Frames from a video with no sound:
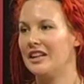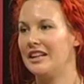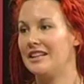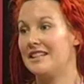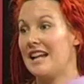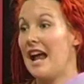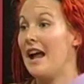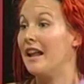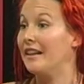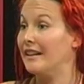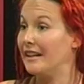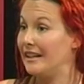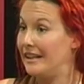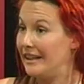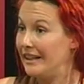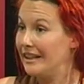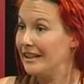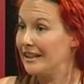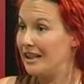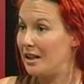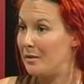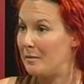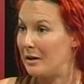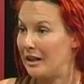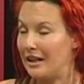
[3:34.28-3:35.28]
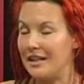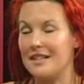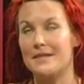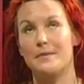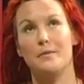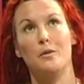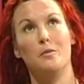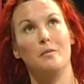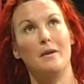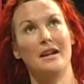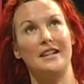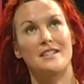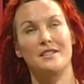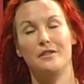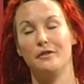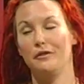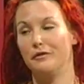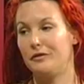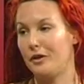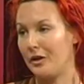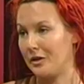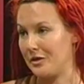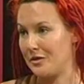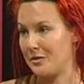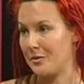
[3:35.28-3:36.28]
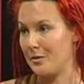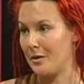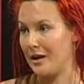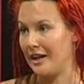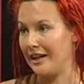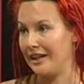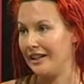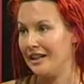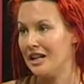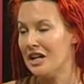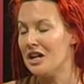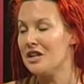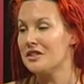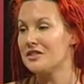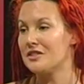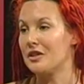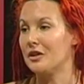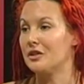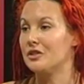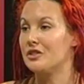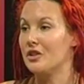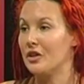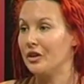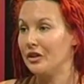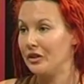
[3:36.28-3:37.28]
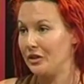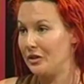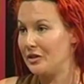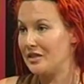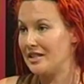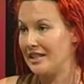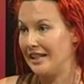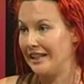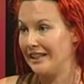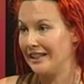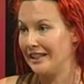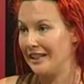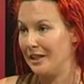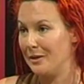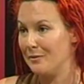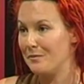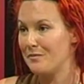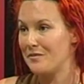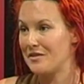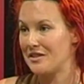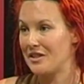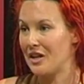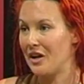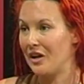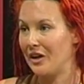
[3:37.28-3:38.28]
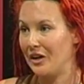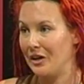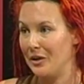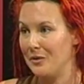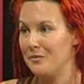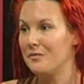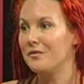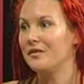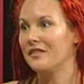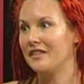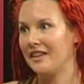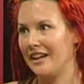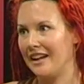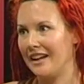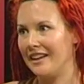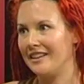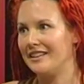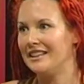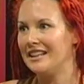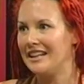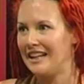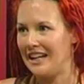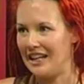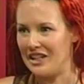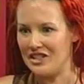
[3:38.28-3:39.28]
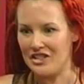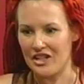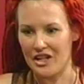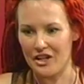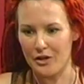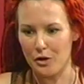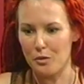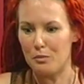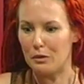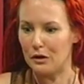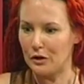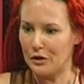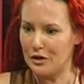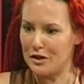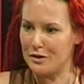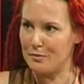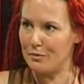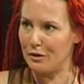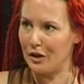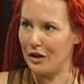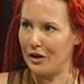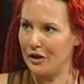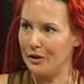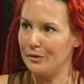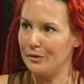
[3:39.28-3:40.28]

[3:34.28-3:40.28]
need... And the helium in it is what makes it float away. So don't use helium. So, yeah, in general, balloons blow.